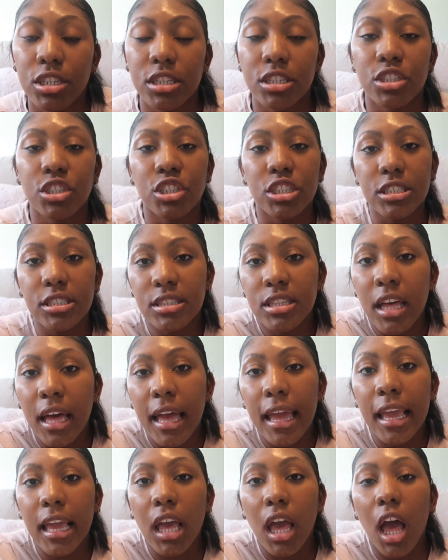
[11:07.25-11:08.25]
She's
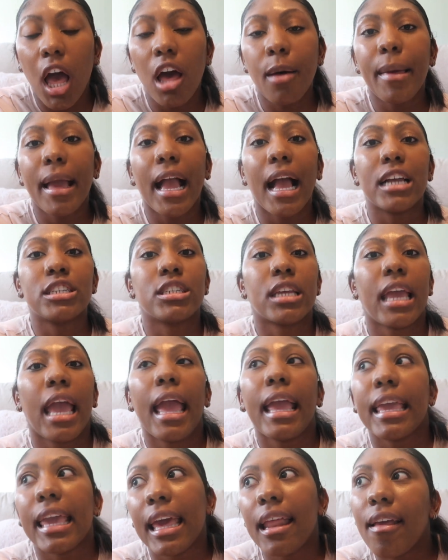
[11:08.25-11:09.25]
like, oh my gosh,
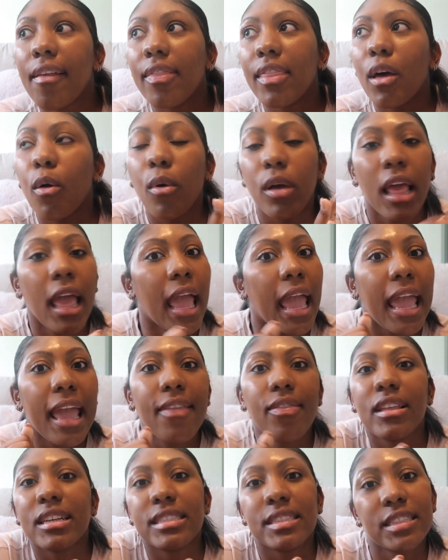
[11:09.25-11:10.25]
can't get in
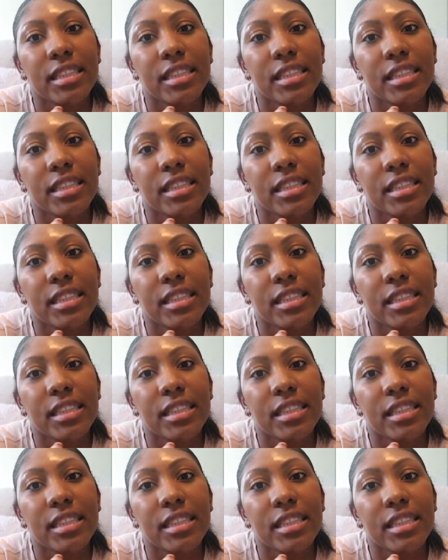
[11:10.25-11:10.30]
the